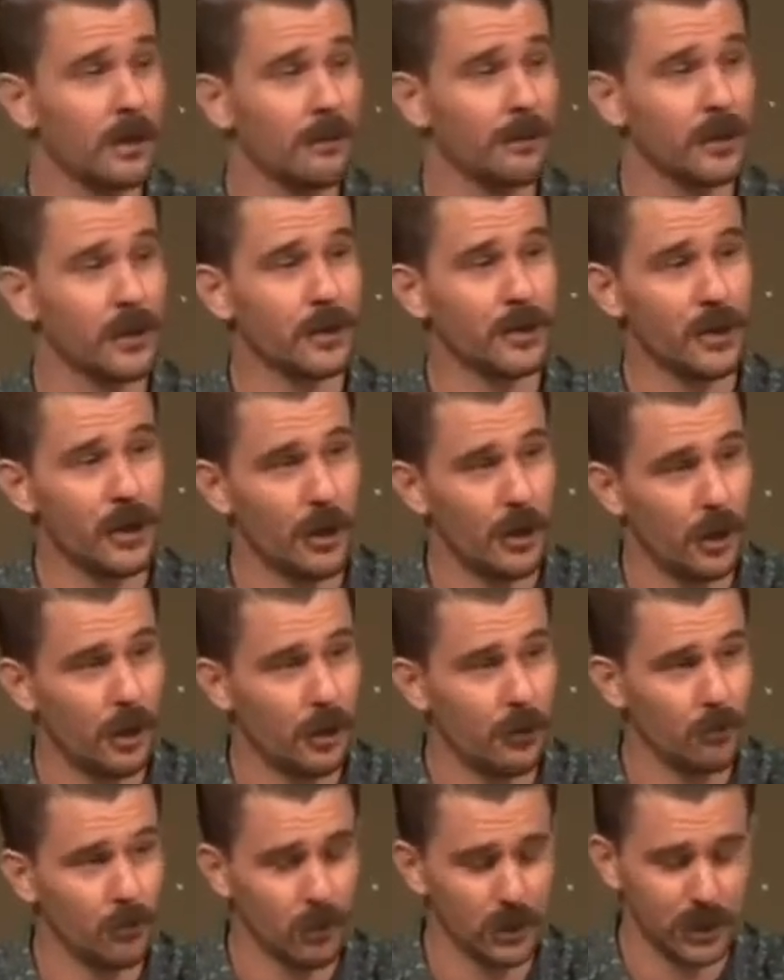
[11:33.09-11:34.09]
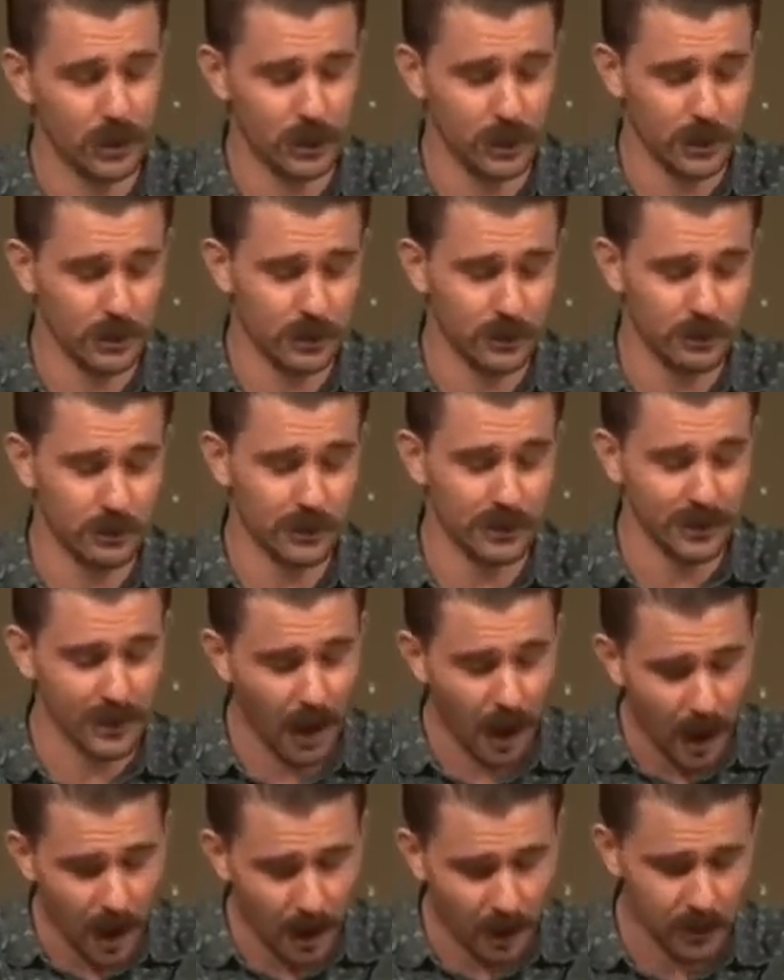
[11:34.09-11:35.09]
for the term, which is
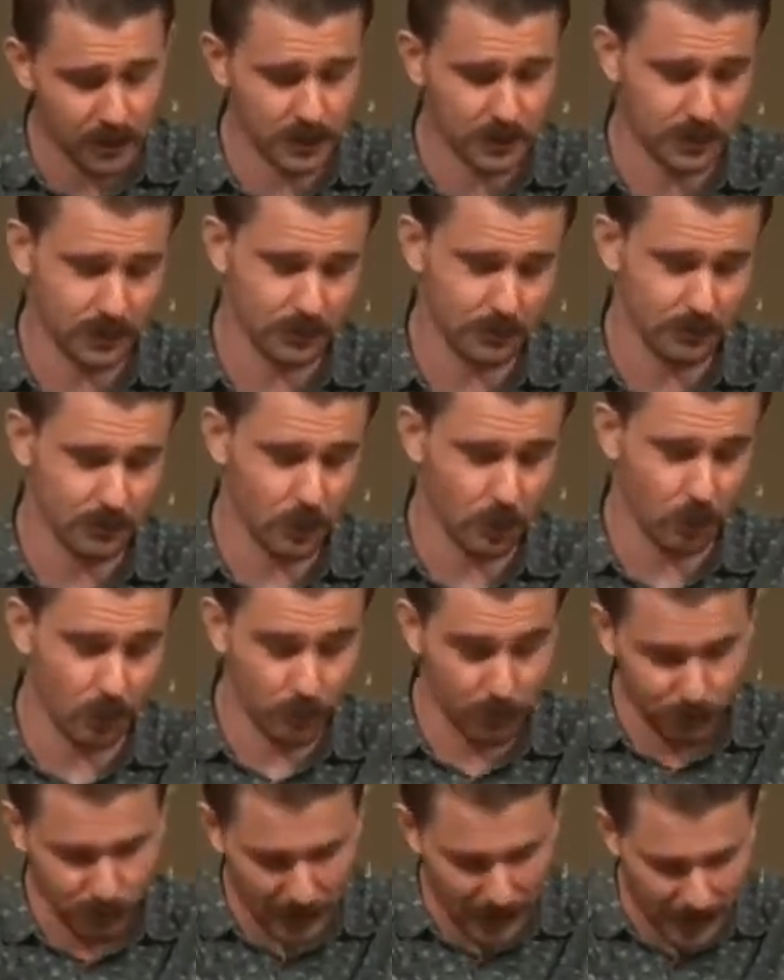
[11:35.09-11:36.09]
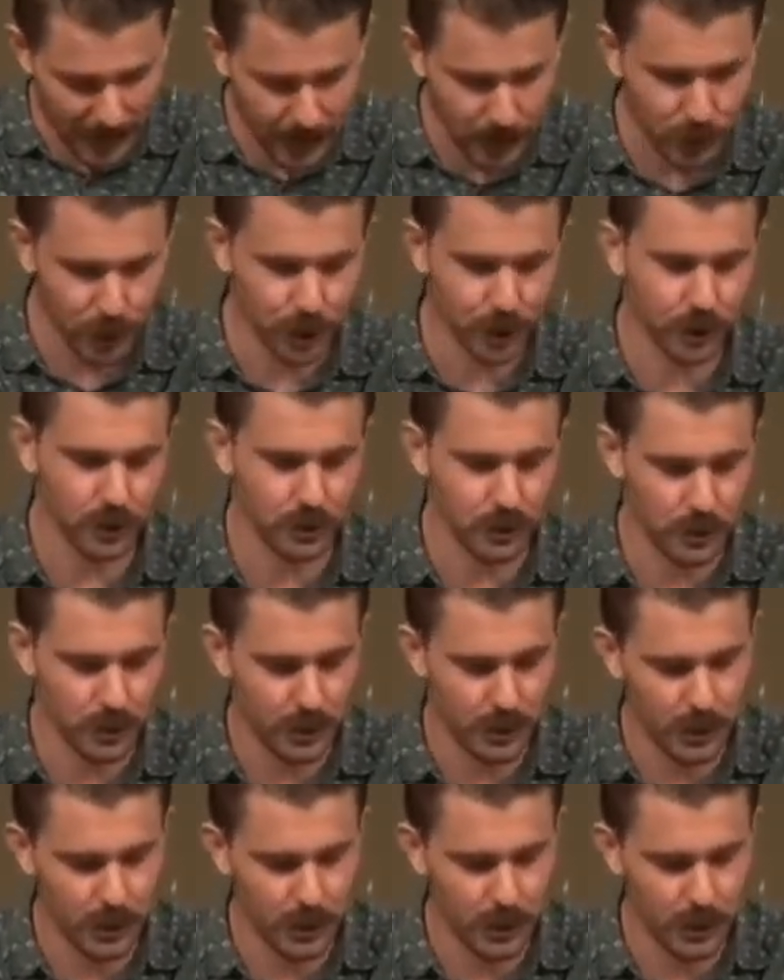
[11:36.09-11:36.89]
sarx or flesh,